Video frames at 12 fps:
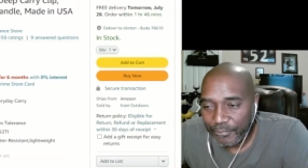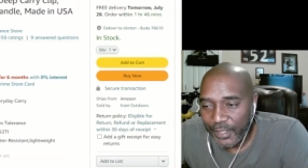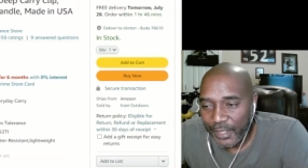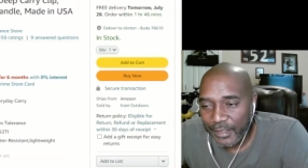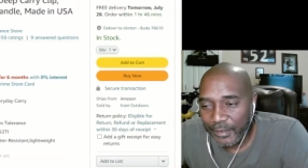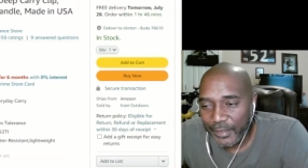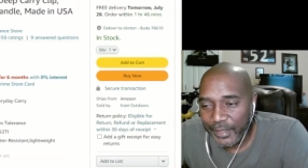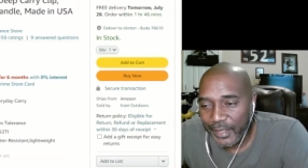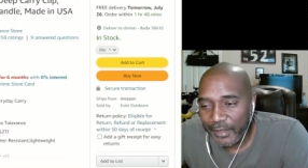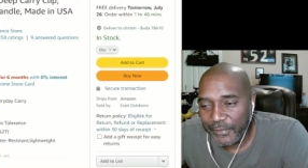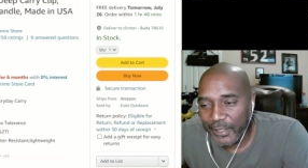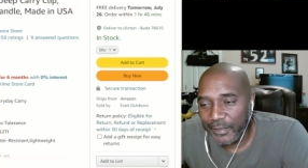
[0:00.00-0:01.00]
You know, they
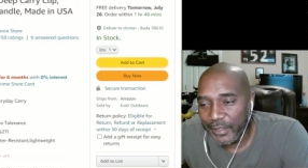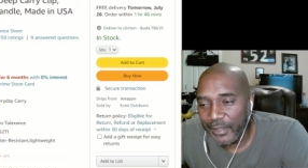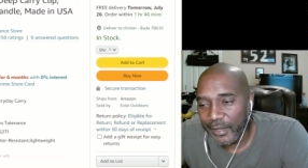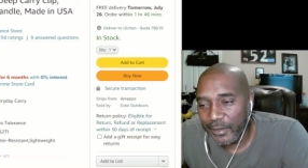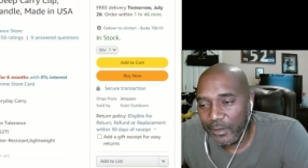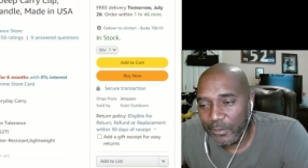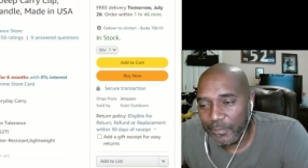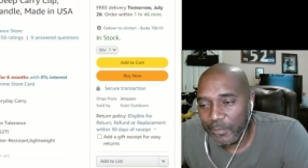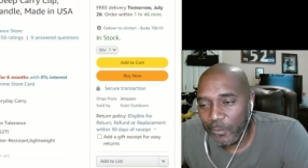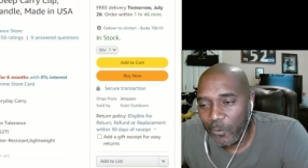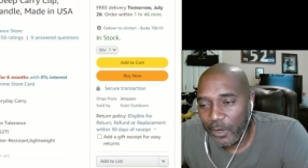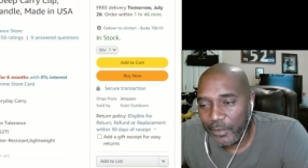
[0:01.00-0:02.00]
kind of go
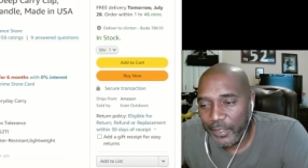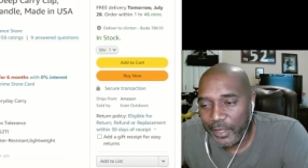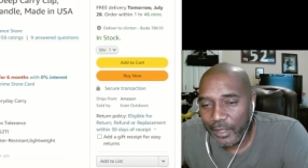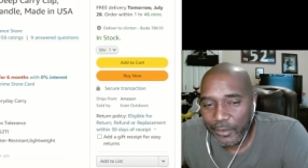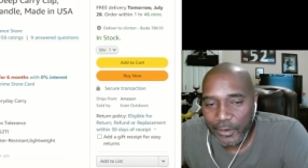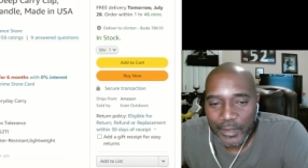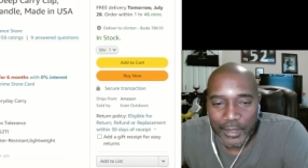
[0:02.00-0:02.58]
one or the other.